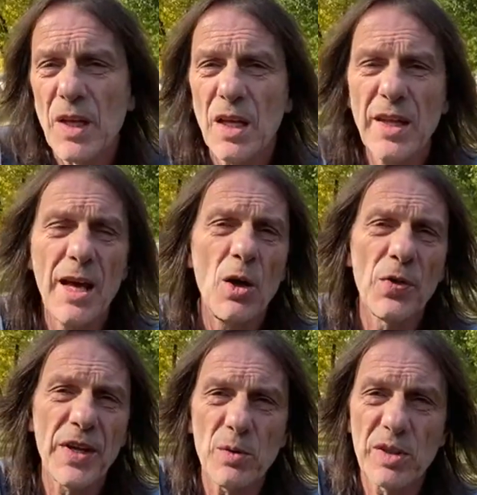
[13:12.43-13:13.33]
And that whole
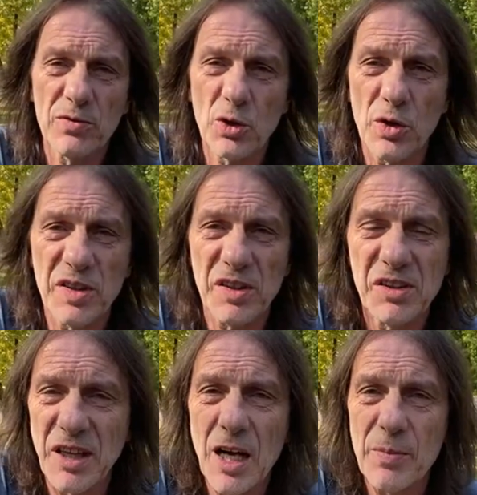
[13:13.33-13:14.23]
thing was, of course, a
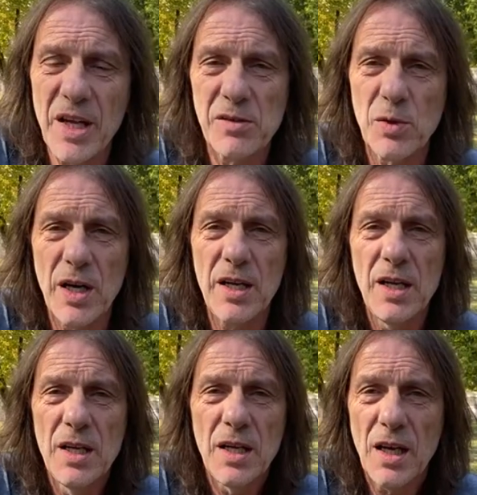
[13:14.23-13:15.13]
setup. That's why
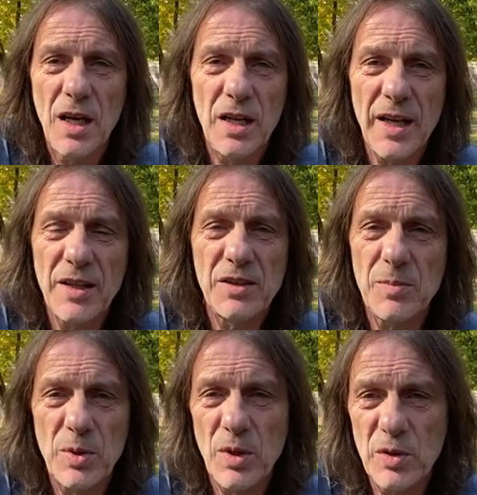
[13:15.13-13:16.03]
Nancy
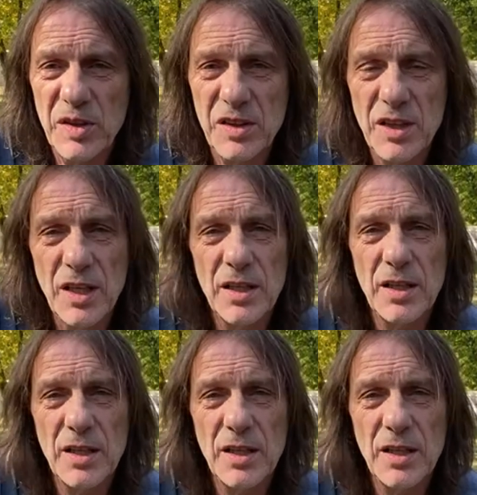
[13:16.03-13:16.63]
Pelosi